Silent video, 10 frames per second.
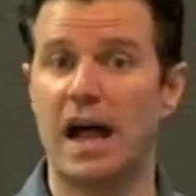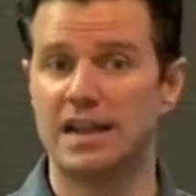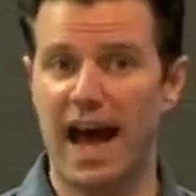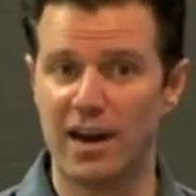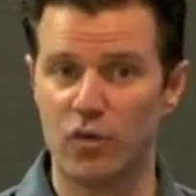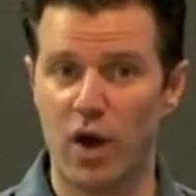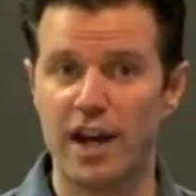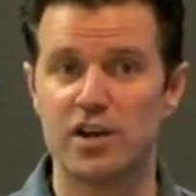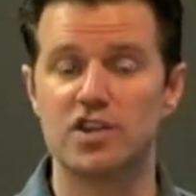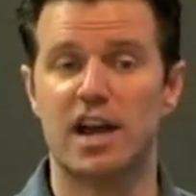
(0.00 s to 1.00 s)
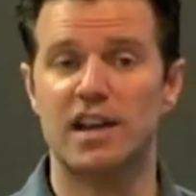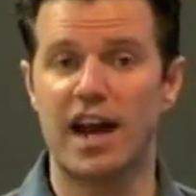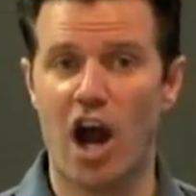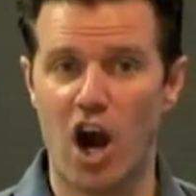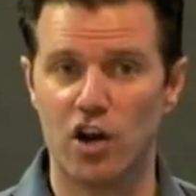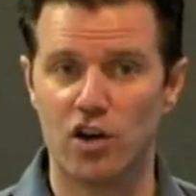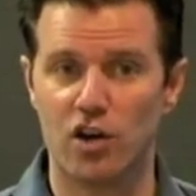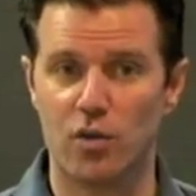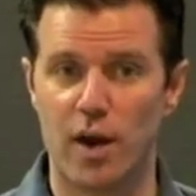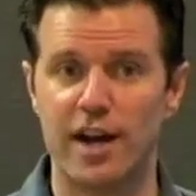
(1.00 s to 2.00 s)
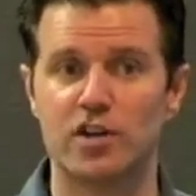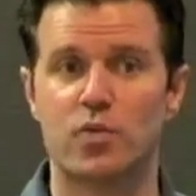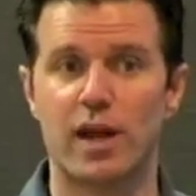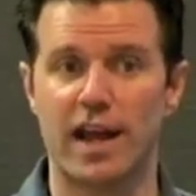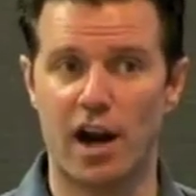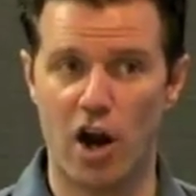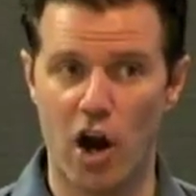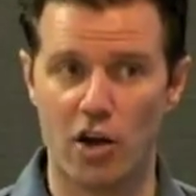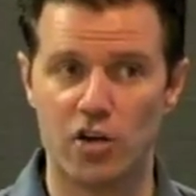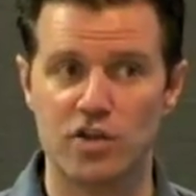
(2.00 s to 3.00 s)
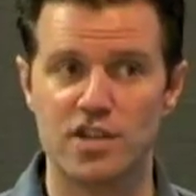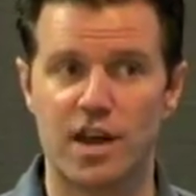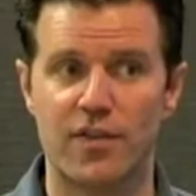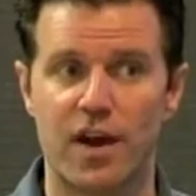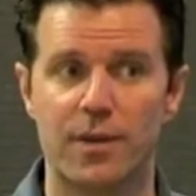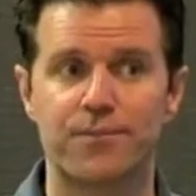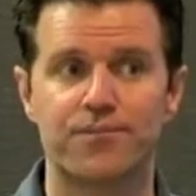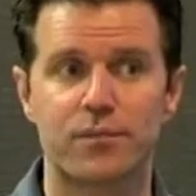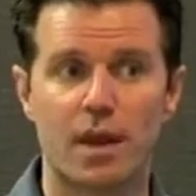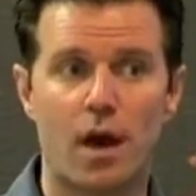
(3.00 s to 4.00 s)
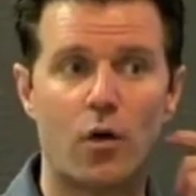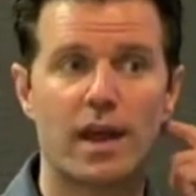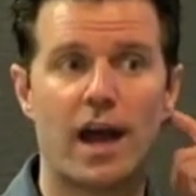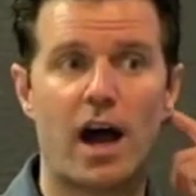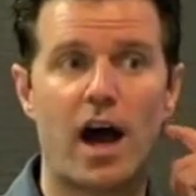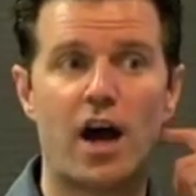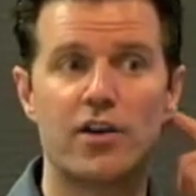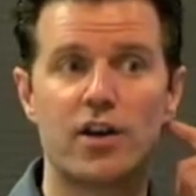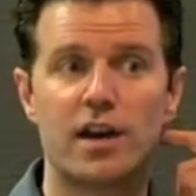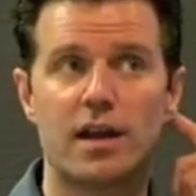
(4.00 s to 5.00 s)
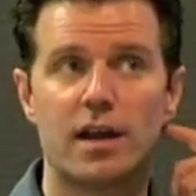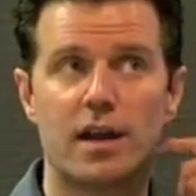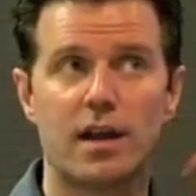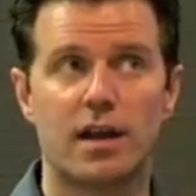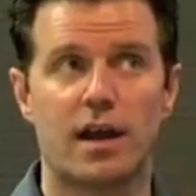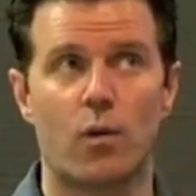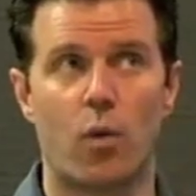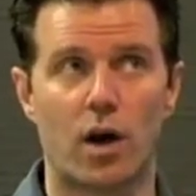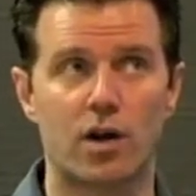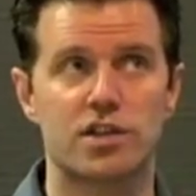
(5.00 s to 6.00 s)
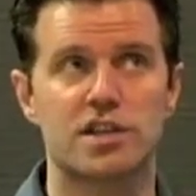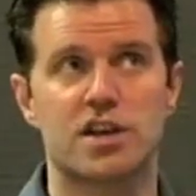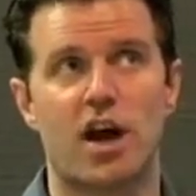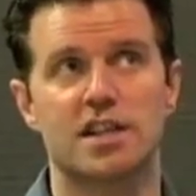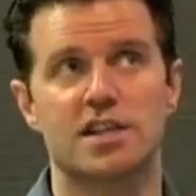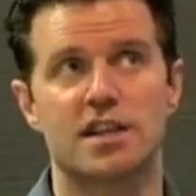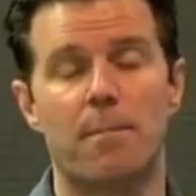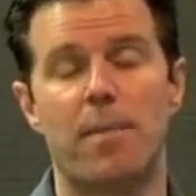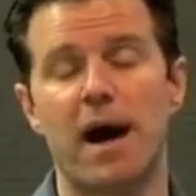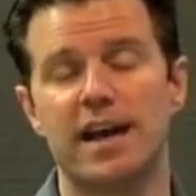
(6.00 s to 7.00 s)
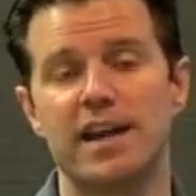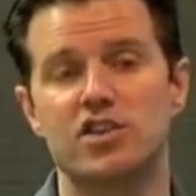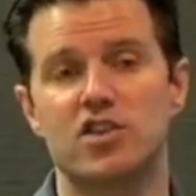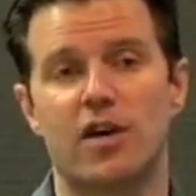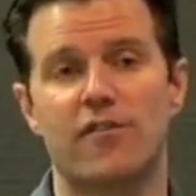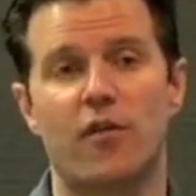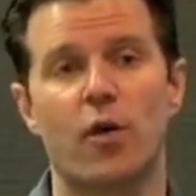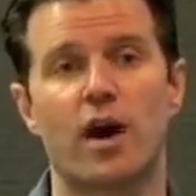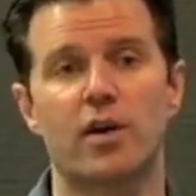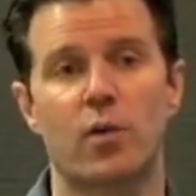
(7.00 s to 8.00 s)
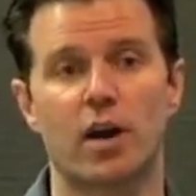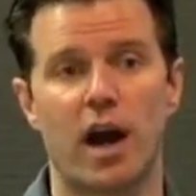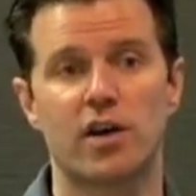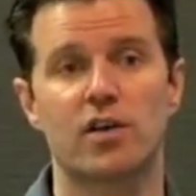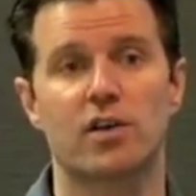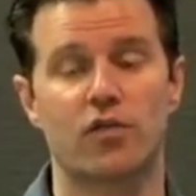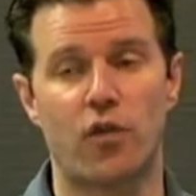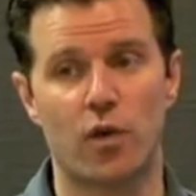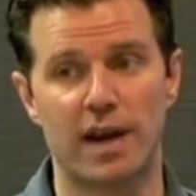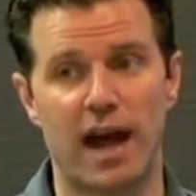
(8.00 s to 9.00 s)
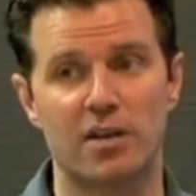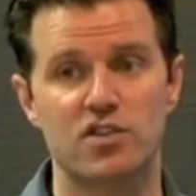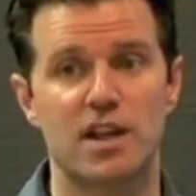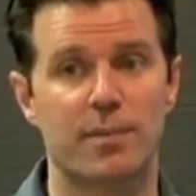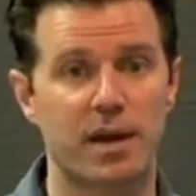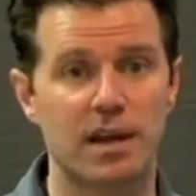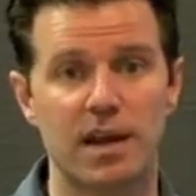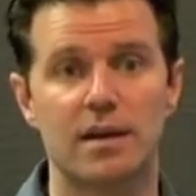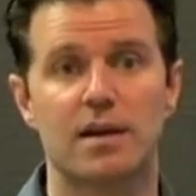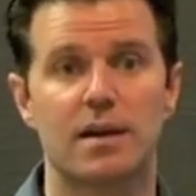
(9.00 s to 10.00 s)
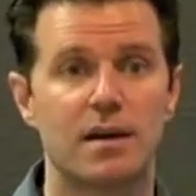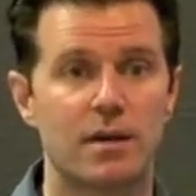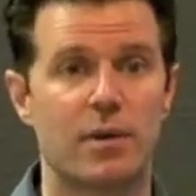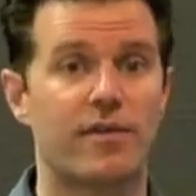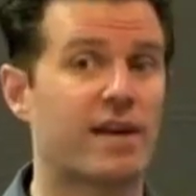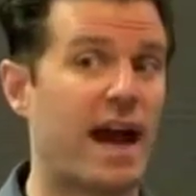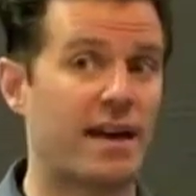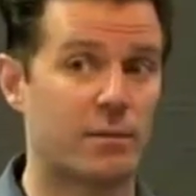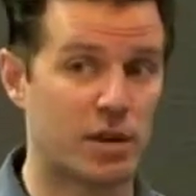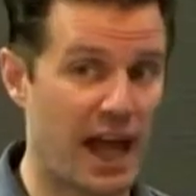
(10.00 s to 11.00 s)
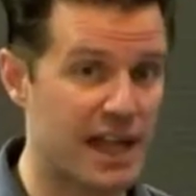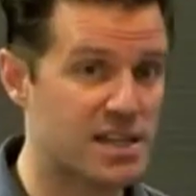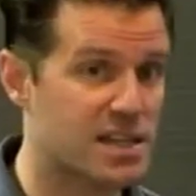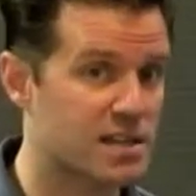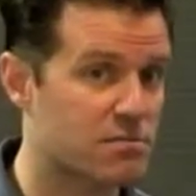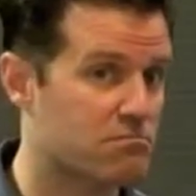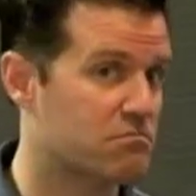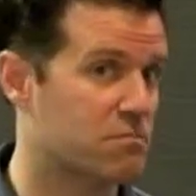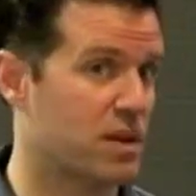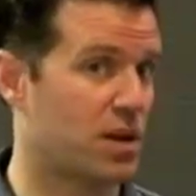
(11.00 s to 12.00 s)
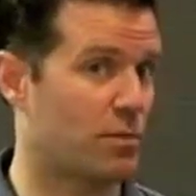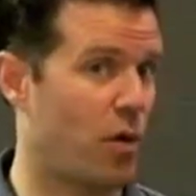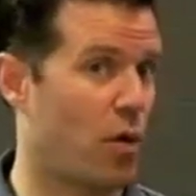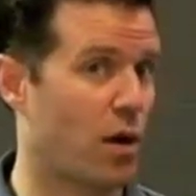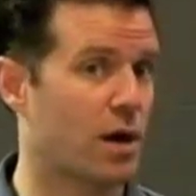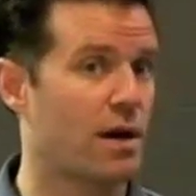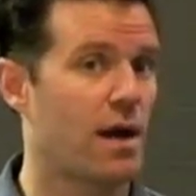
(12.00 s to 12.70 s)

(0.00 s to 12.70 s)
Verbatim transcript: A lot of writers, a lot of article writers. We get our articles done there. Only one hundred words, it costs us a buck each, so a four hundred word article is four dollars typically. We've gotten them less, a little more.